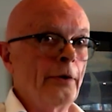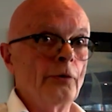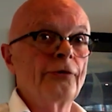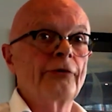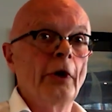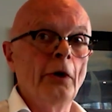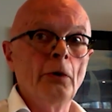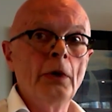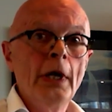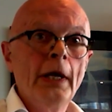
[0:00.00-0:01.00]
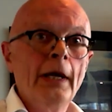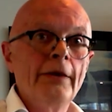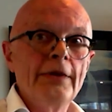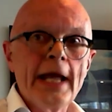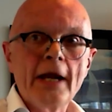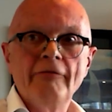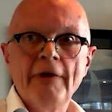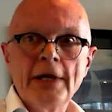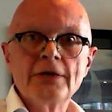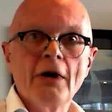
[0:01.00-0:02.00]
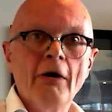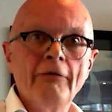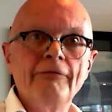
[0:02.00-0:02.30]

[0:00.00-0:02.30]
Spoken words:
also the advent of